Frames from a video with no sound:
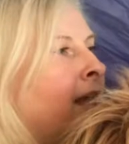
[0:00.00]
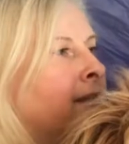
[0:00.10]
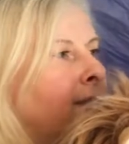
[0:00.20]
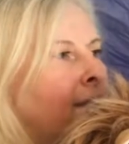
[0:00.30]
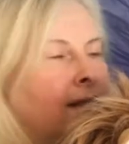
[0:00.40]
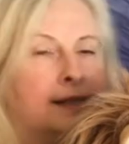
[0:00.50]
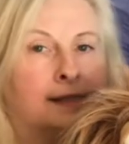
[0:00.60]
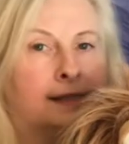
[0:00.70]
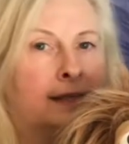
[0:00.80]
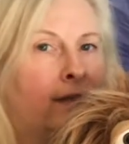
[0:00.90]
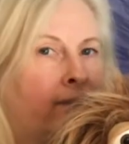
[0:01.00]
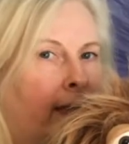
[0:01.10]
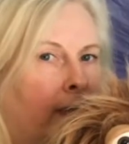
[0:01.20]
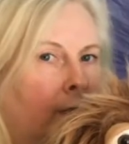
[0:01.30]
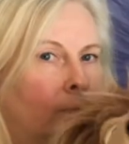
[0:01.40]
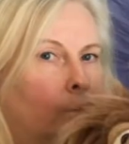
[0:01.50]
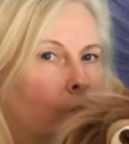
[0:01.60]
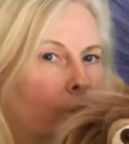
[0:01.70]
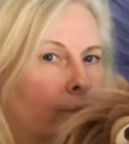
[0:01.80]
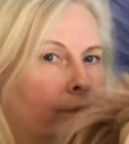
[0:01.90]
started sniffing
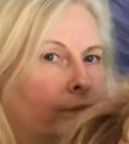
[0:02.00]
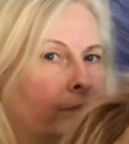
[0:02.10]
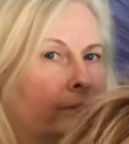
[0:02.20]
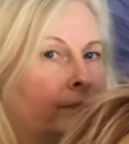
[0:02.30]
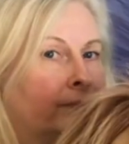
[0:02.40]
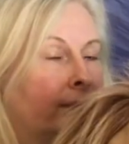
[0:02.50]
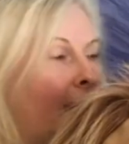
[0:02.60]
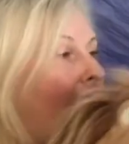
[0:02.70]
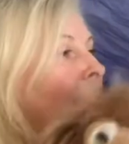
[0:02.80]
and